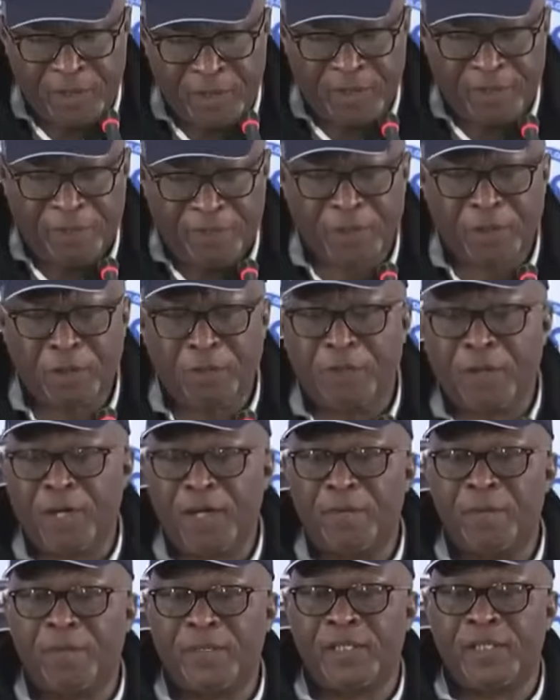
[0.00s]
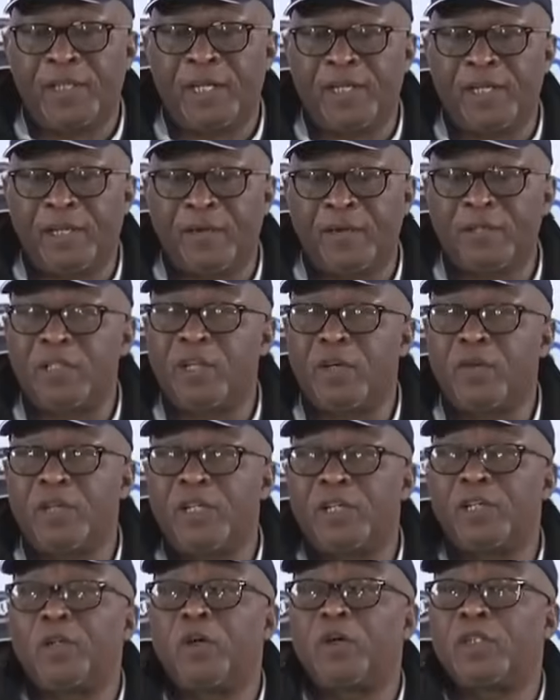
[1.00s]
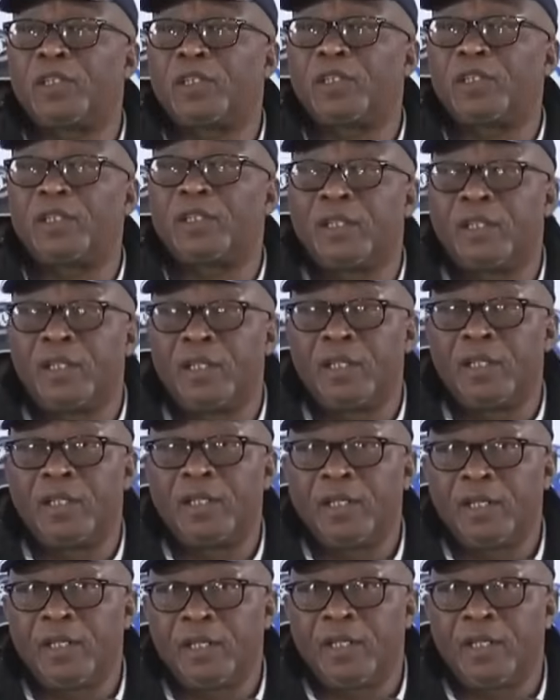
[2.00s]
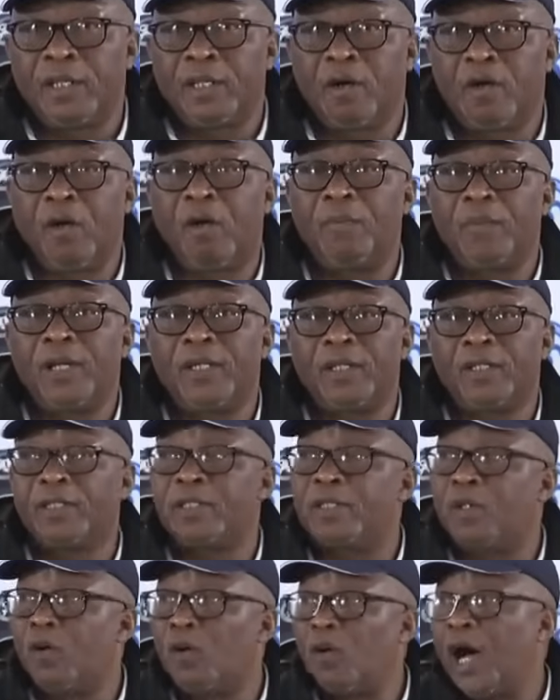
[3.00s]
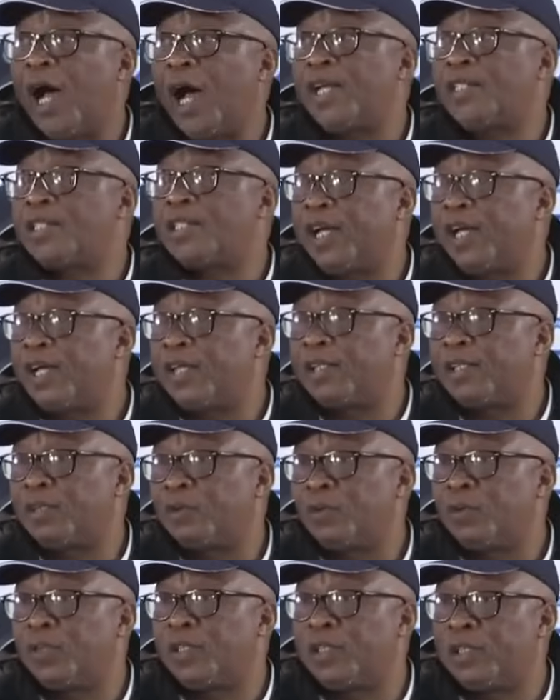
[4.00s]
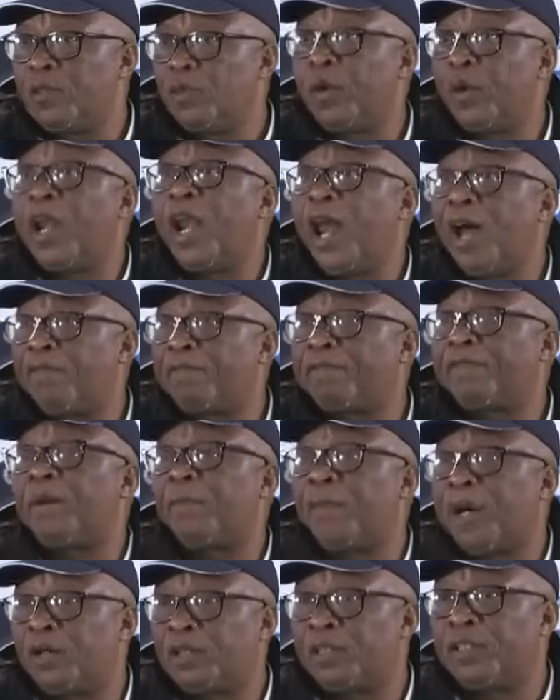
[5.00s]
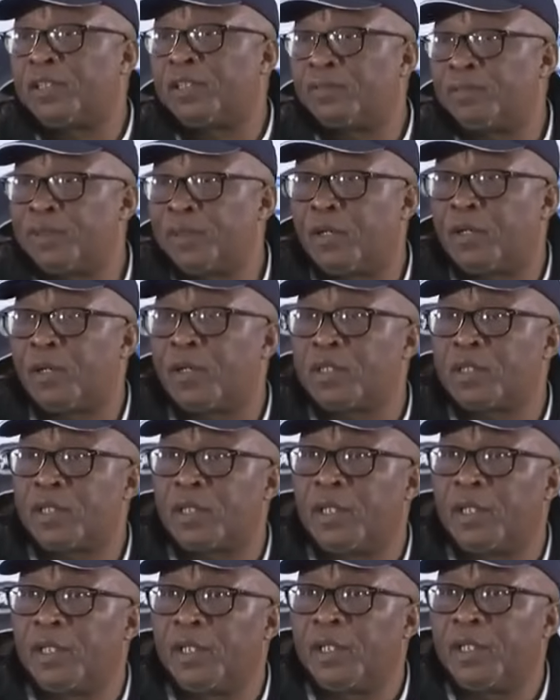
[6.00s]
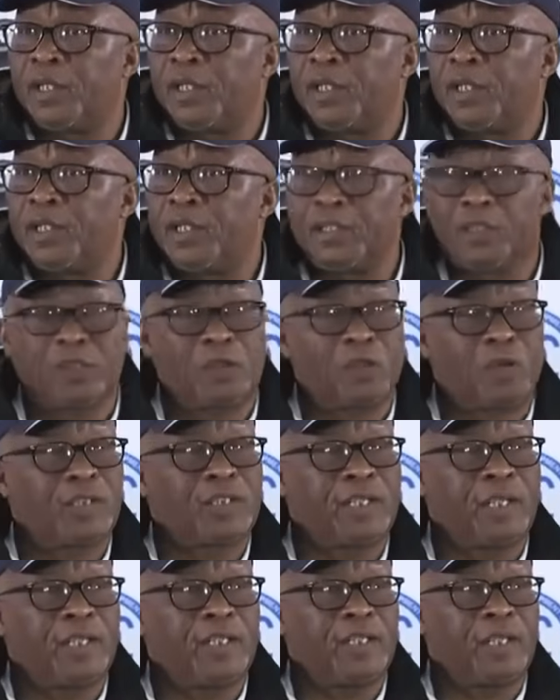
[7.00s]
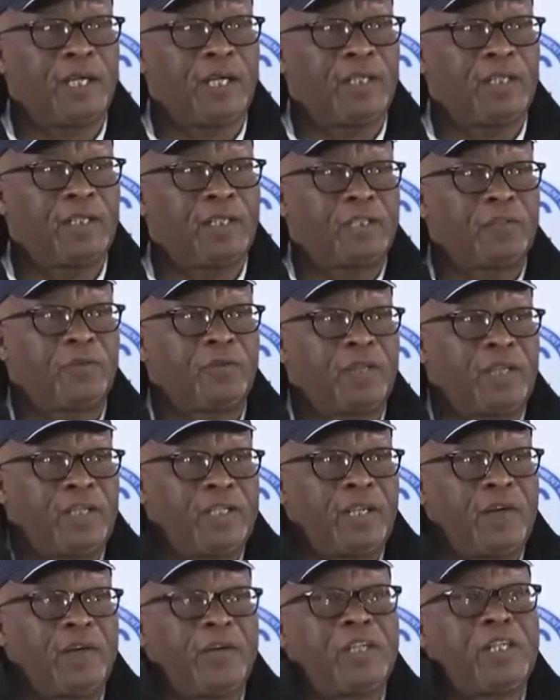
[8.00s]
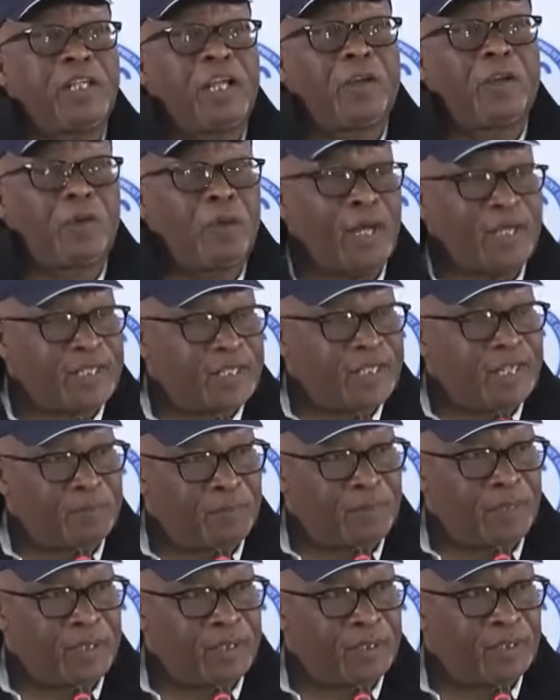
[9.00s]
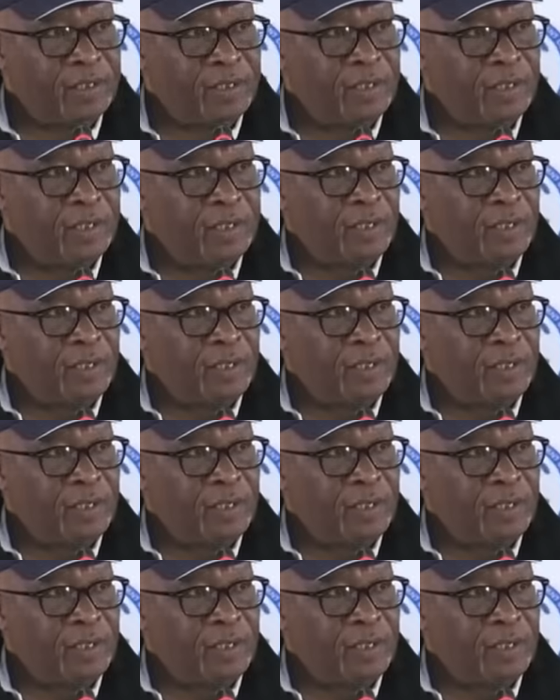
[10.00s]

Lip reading: First of all, let me say the reason we did not comment or answer it, we laughed about it because it is it's a ridiculous statement.